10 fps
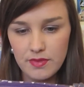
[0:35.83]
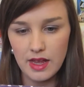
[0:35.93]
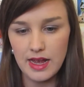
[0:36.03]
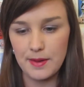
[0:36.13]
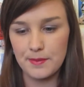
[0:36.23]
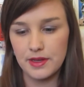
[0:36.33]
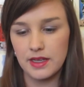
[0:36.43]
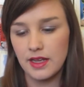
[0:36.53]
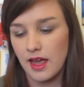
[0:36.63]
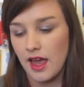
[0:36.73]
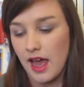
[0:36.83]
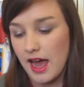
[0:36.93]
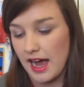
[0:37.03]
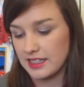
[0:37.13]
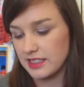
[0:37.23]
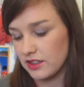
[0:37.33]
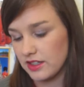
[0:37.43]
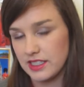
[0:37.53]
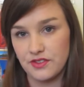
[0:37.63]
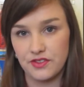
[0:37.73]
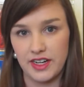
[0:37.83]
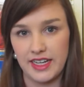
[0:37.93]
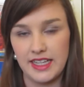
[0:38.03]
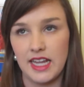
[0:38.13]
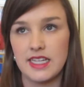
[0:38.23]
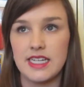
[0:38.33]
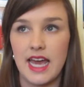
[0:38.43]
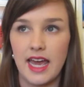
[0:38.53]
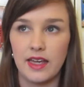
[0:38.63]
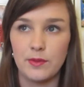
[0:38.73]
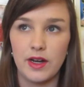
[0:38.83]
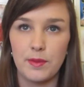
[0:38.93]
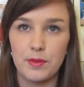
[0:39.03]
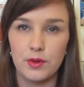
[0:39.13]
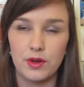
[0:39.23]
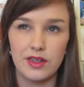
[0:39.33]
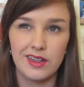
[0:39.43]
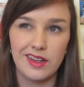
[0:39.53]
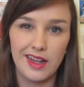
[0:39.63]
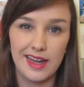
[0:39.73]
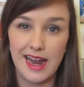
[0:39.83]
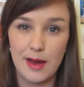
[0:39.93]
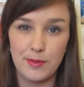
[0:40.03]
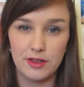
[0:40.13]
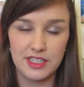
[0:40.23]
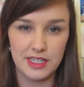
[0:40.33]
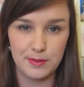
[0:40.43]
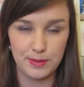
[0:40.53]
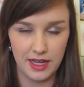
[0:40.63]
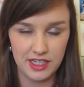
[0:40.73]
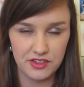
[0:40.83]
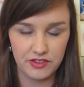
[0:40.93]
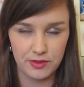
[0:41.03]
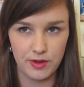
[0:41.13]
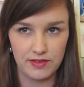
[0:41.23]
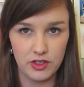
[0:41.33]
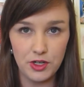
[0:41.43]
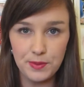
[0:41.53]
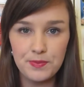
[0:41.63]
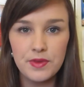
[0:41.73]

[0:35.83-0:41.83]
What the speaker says: I actually got this free the other day when I bought a nail polish and a blush from Revlon.